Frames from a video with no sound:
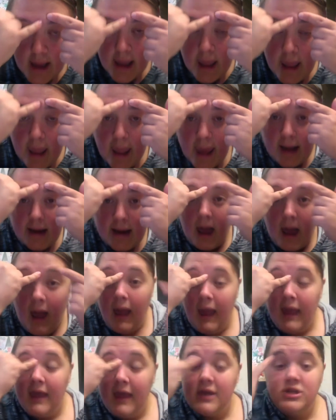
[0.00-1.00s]
And
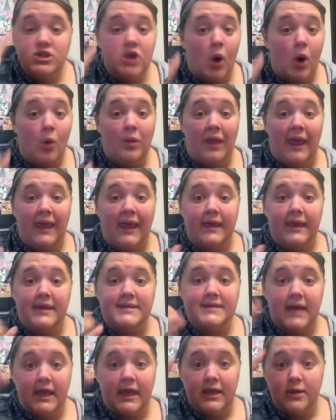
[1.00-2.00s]
I don't like
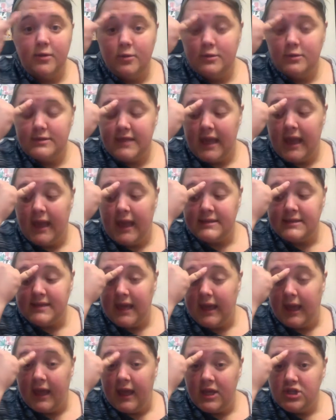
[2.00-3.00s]
it. I use
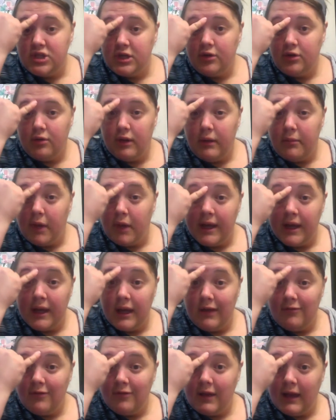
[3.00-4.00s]
anti-aging cream on it
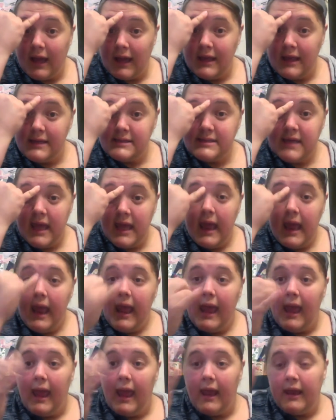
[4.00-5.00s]
every night,
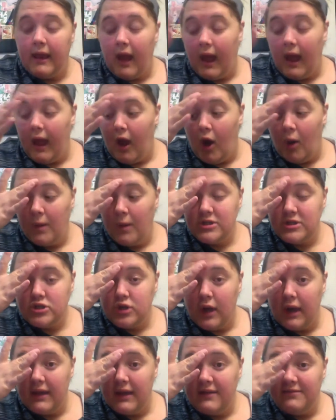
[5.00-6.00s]
and I always
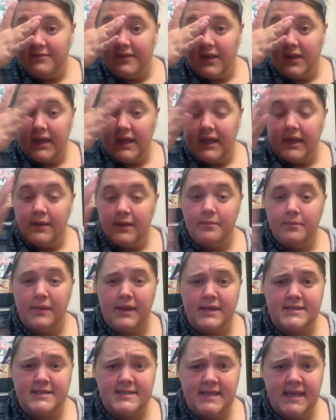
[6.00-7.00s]
try and fill it in
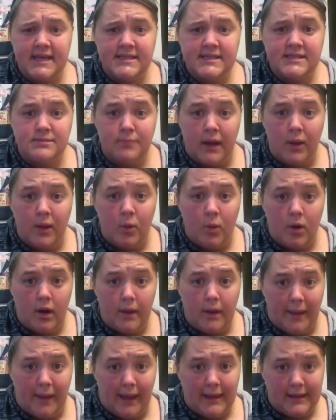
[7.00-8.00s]
because it's my worry
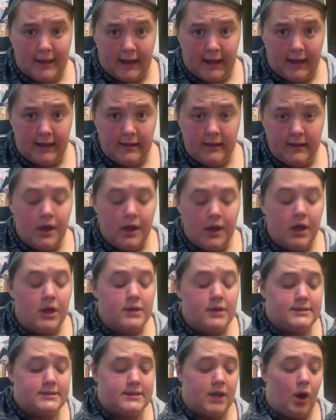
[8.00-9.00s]
butt line.
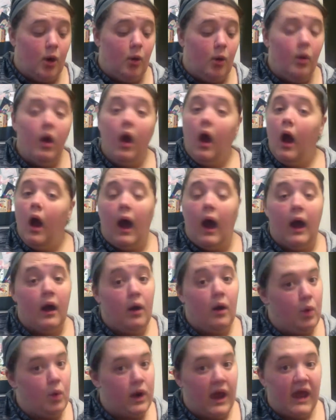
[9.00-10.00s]
So
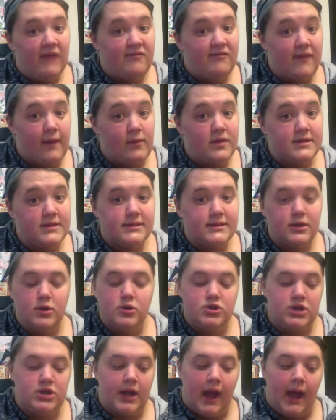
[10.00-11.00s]
when I found this
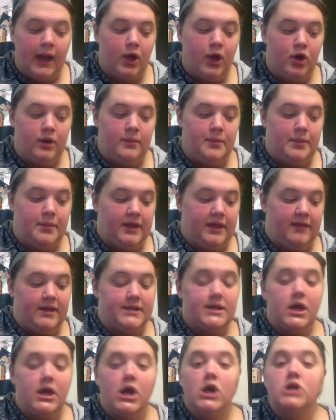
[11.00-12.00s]
solution, I couldn't believe
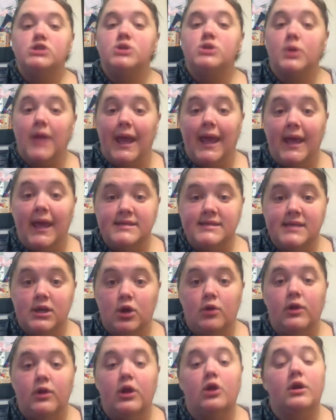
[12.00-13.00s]
it. So like I said
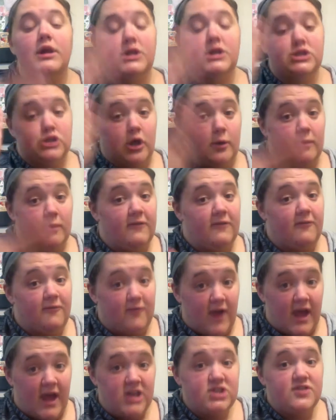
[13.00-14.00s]
earlier, you're gonna start with a
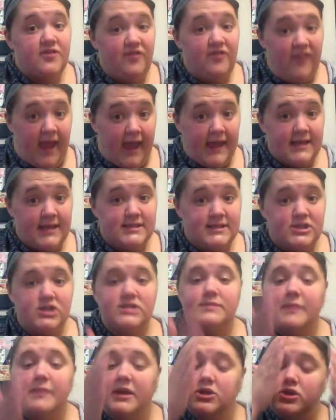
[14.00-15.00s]
fresh face.
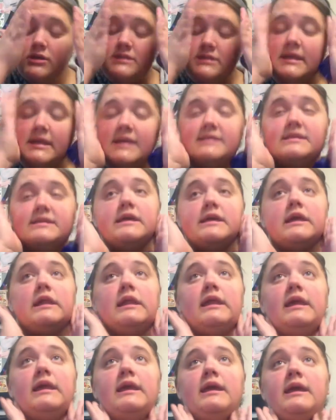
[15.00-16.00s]
Just make sure it's nice and
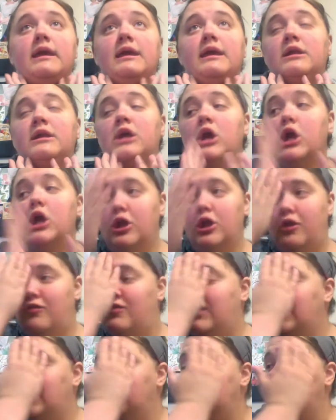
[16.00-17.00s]
clean.
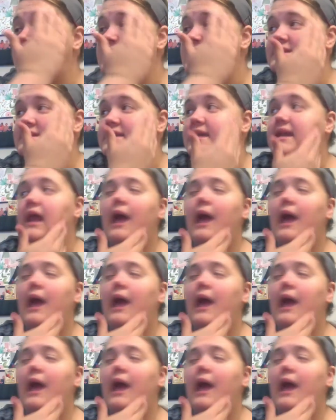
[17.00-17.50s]
You've cleansed it.